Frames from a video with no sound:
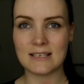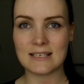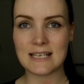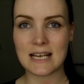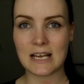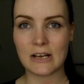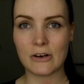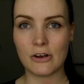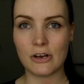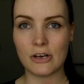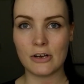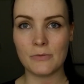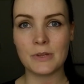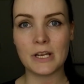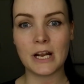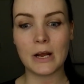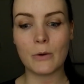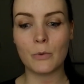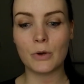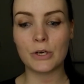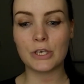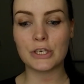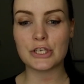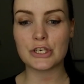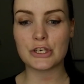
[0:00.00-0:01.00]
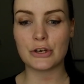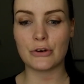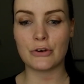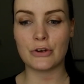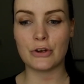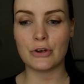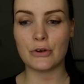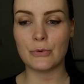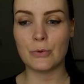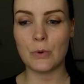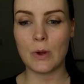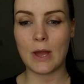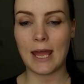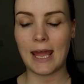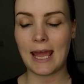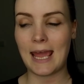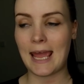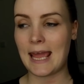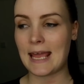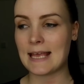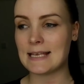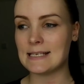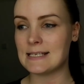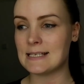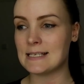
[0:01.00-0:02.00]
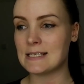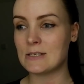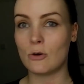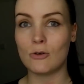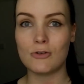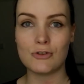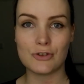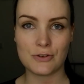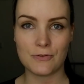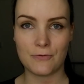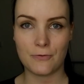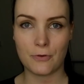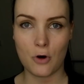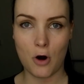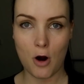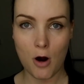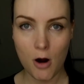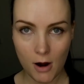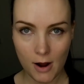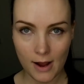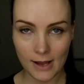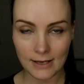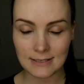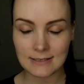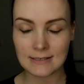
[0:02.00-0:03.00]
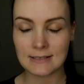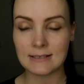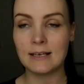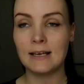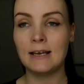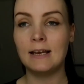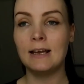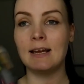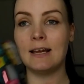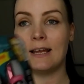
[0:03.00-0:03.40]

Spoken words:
The second item that I want to show you is also for eyes,